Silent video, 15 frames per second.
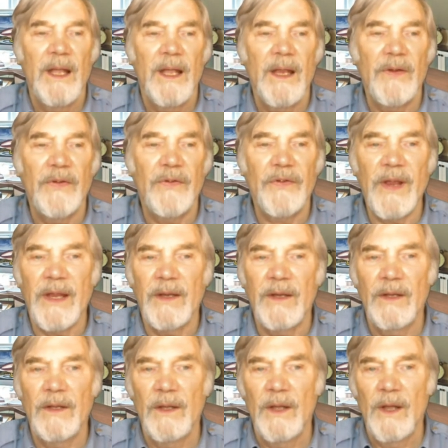He
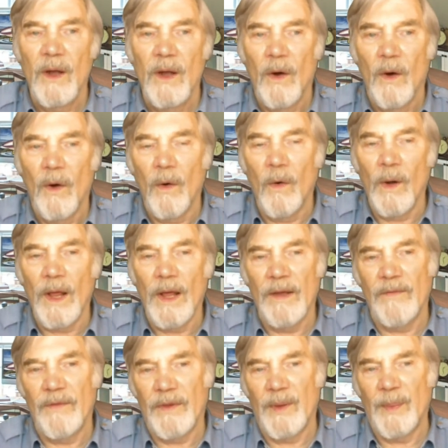said, "All
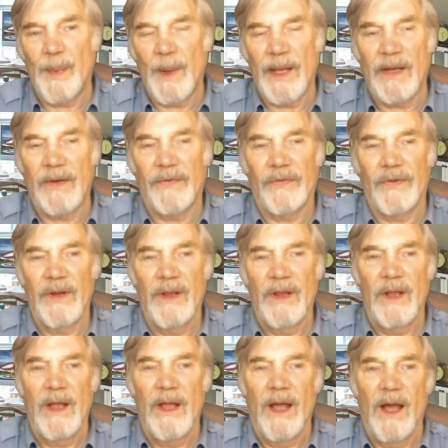over the place,
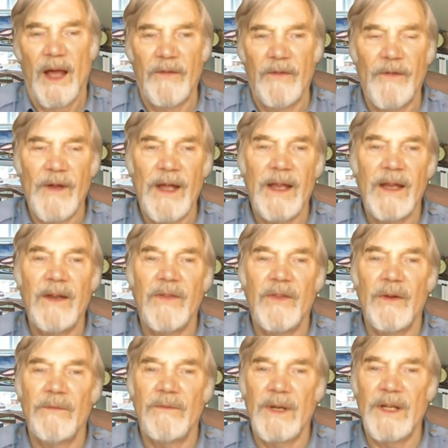I find
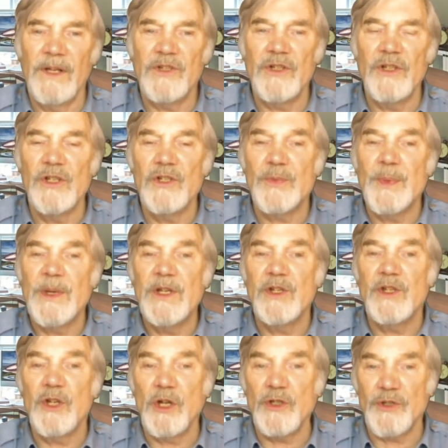that religion has
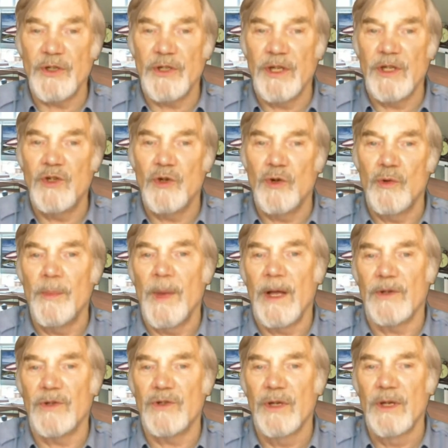been cosseted too
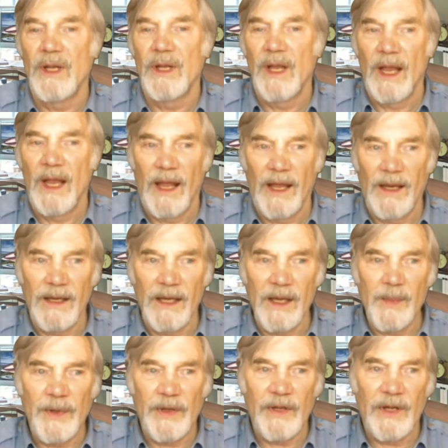much, and
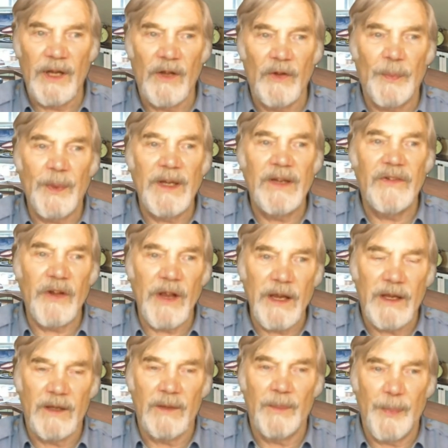liberty has been
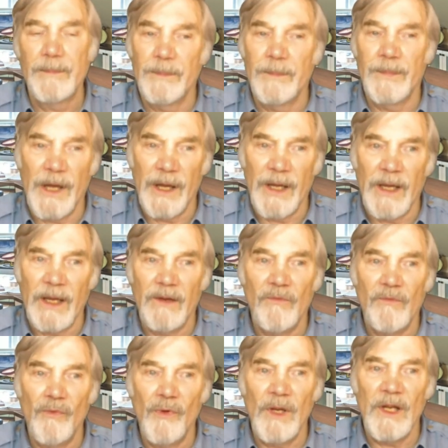taken by
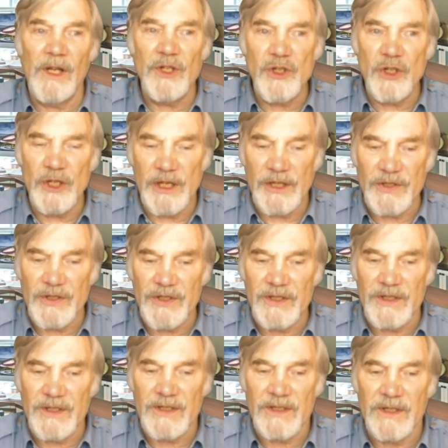
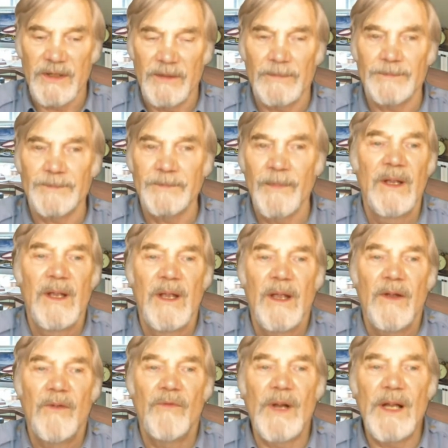religionists.
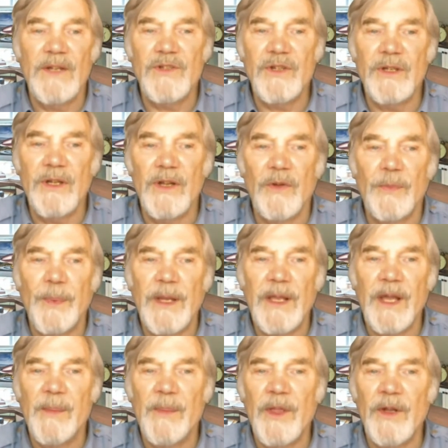Religion has
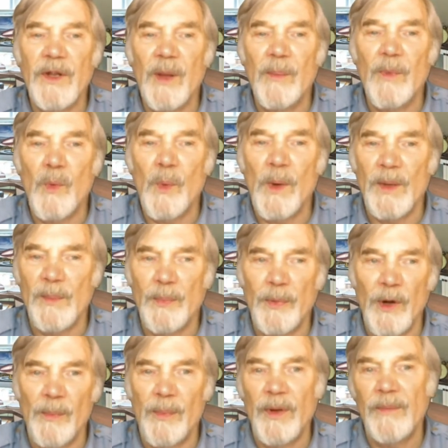become the number one
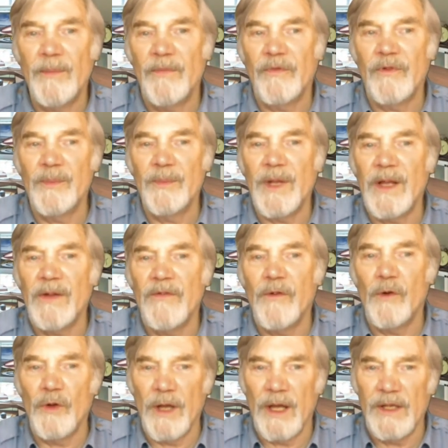problem
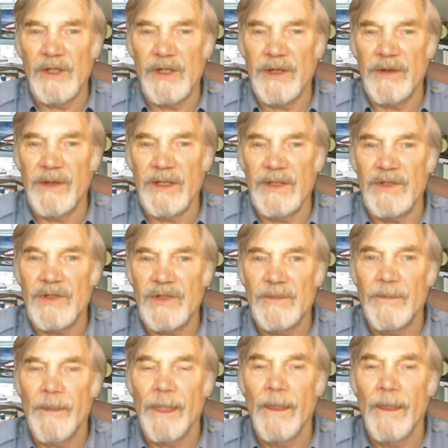for Nigerians.